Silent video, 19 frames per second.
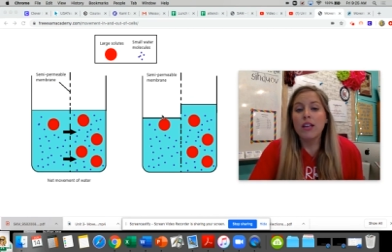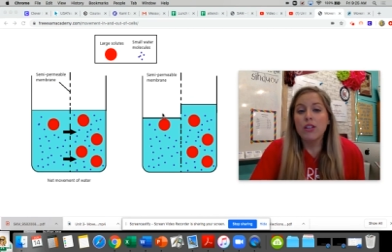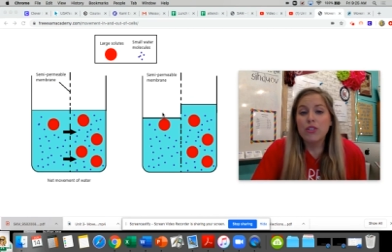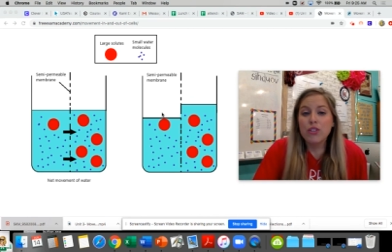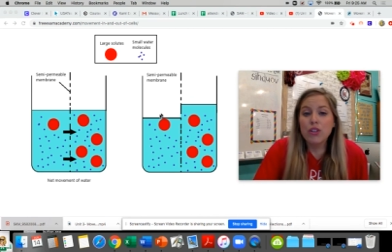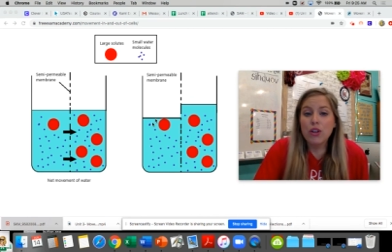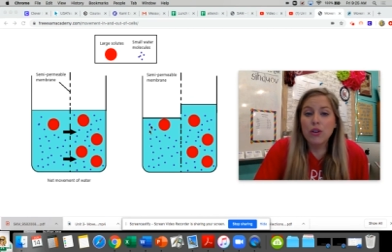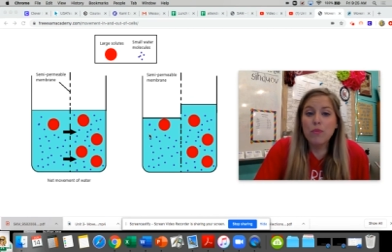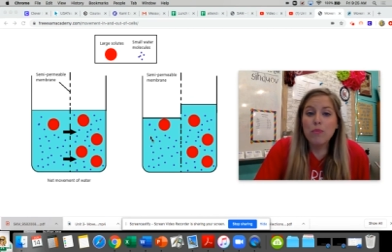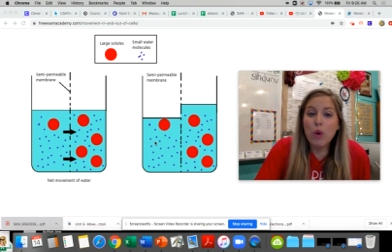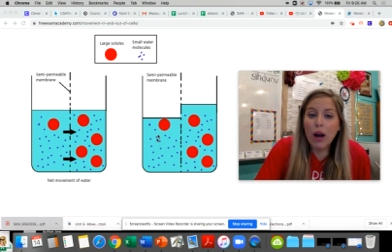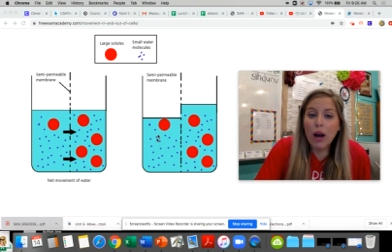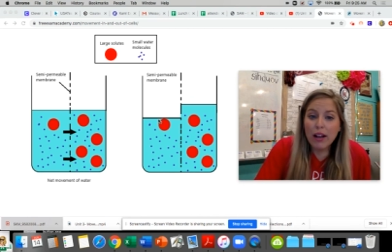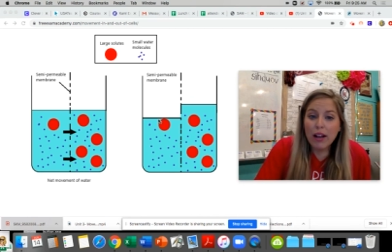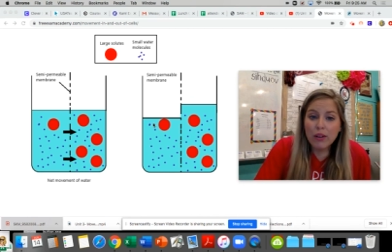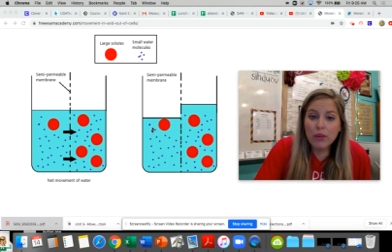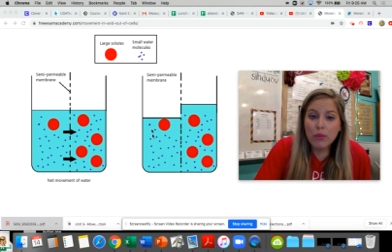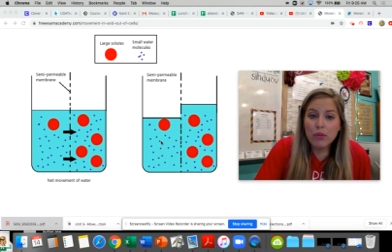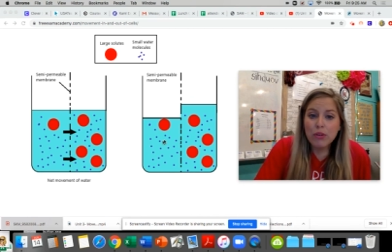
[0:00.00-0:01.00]
So
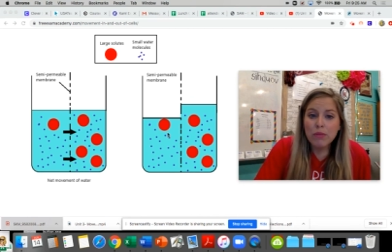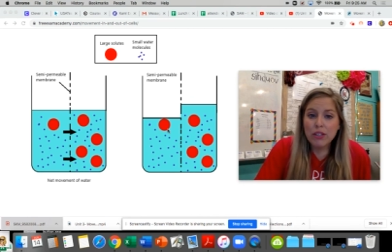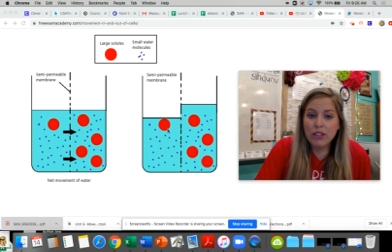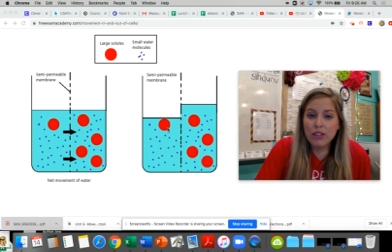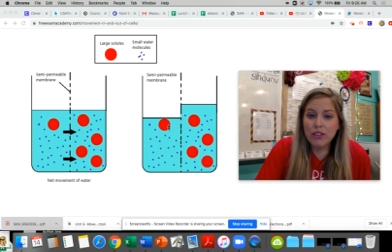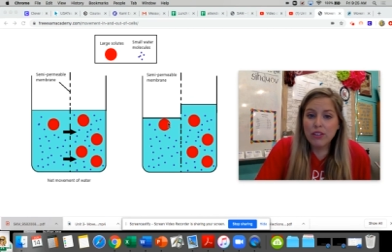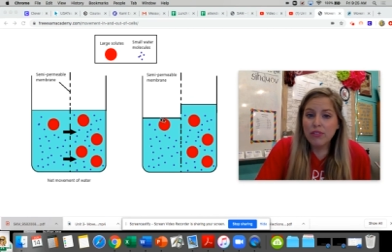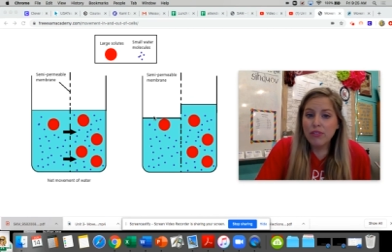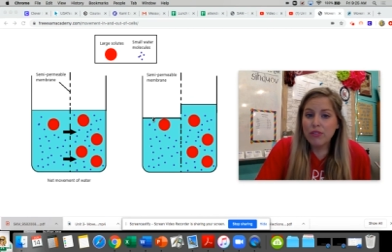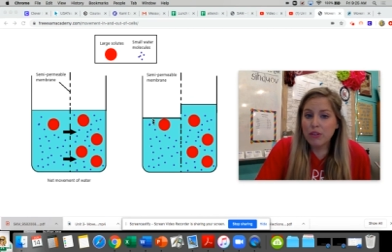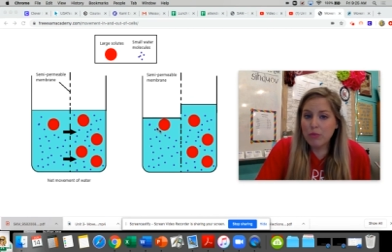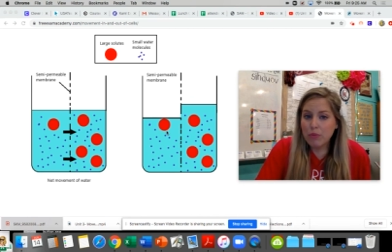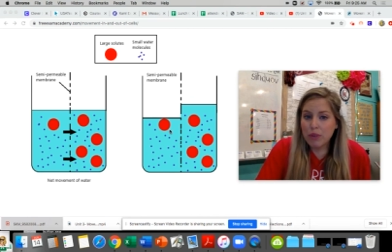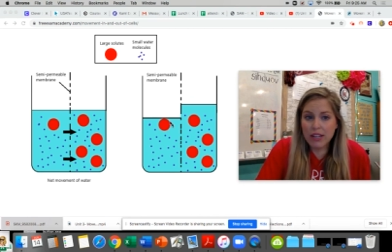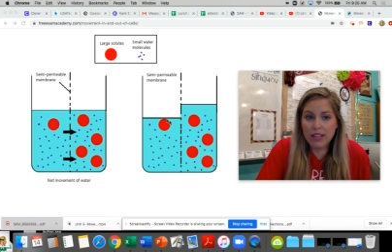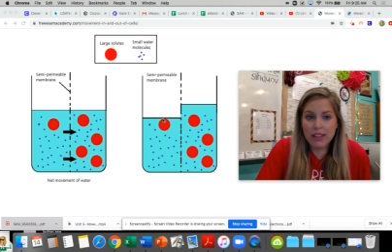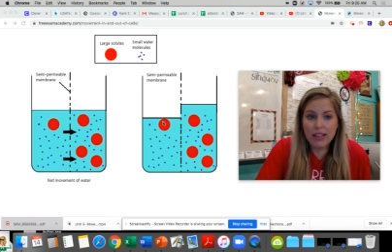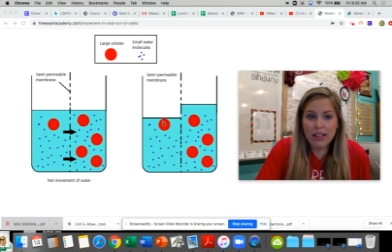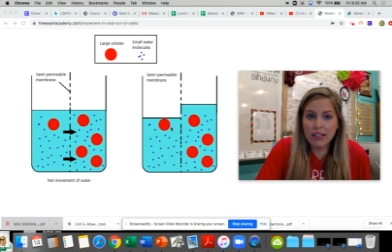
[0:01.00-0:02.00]
water will move from
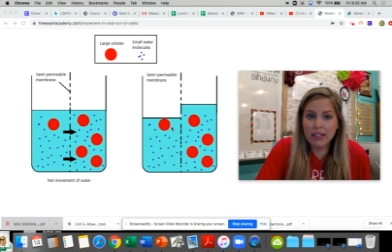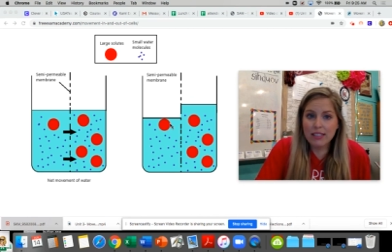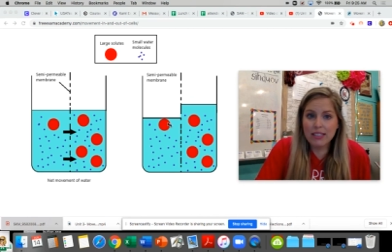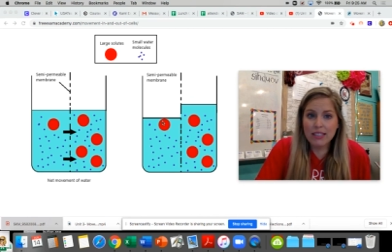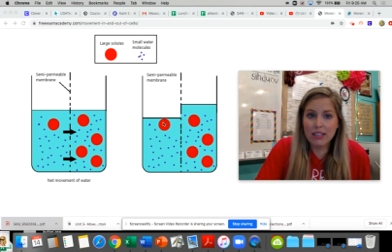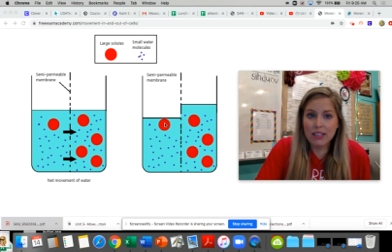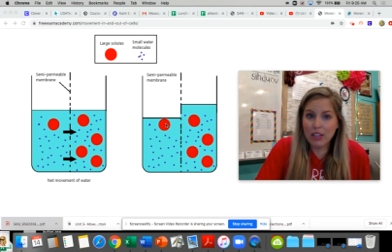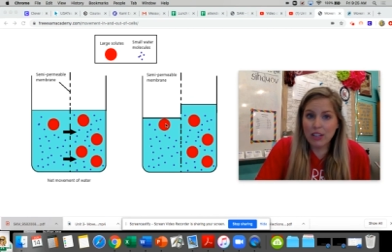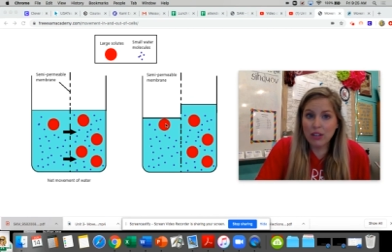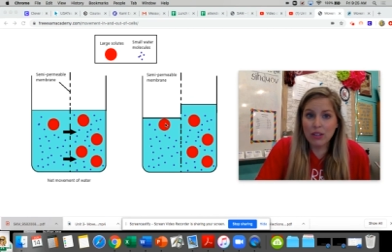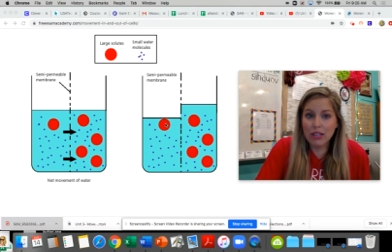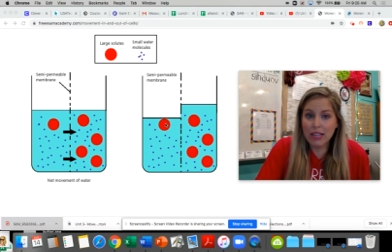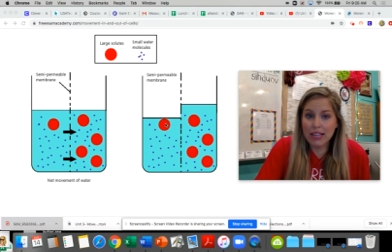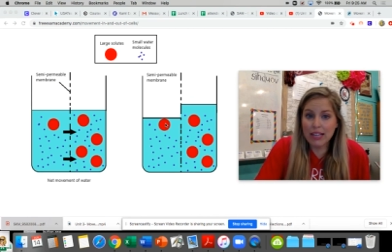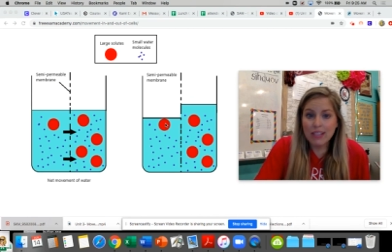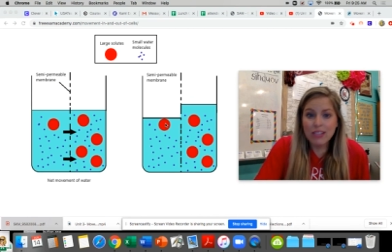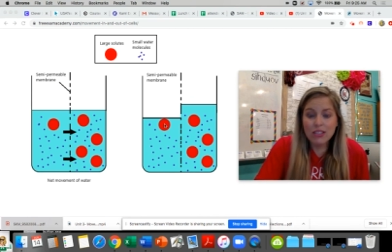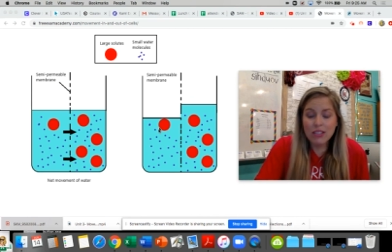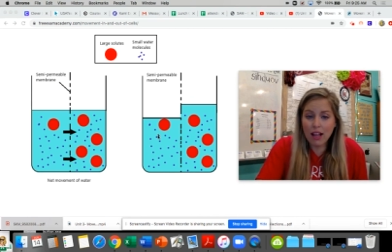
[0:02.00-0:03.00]
where there's there are
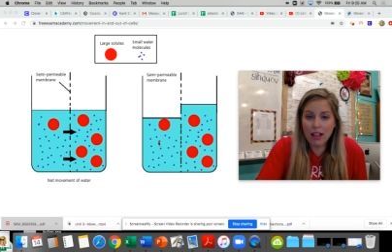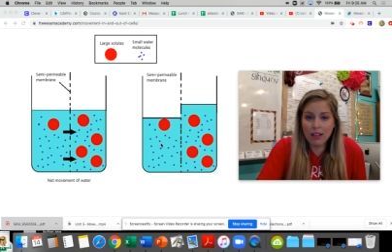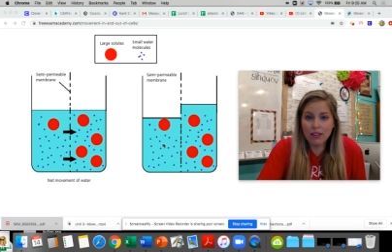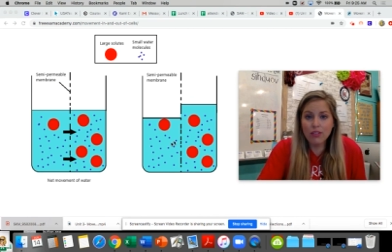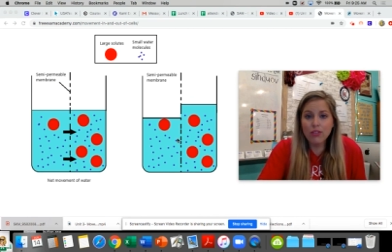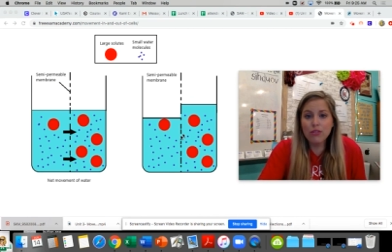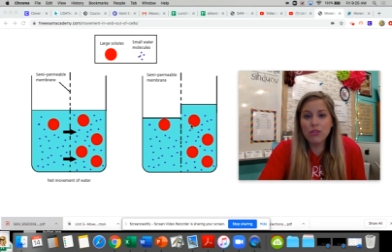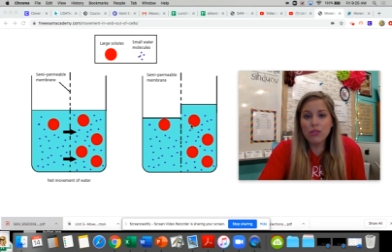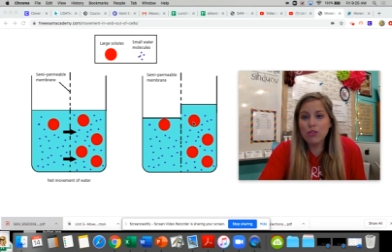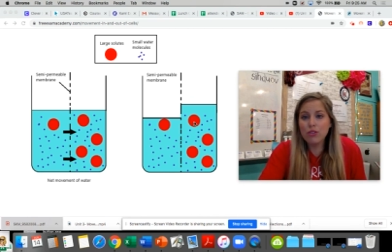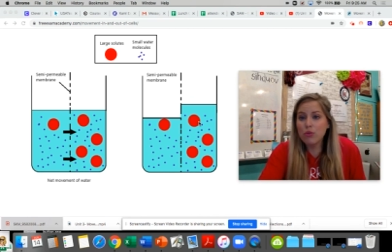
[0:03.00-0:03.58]
less solutes to